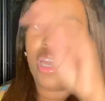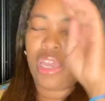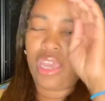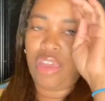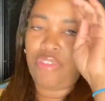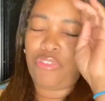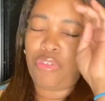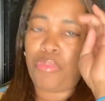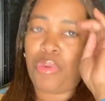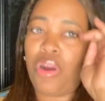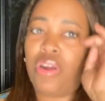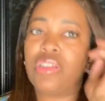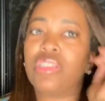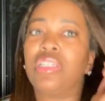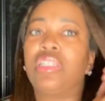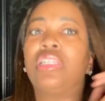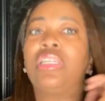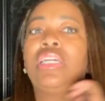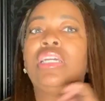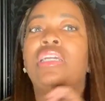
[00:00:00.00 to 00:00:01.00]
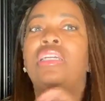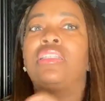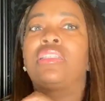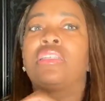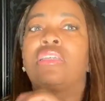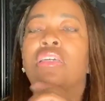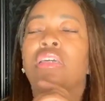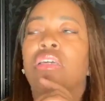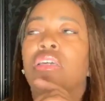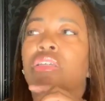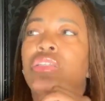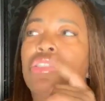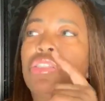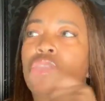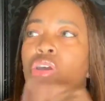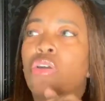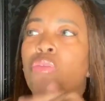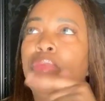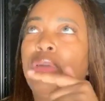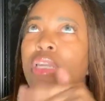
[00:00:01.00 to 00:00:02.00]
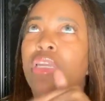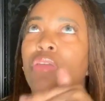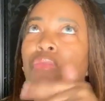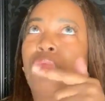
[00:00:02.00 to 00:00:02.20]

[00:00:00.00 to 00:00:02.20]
If a person needs so many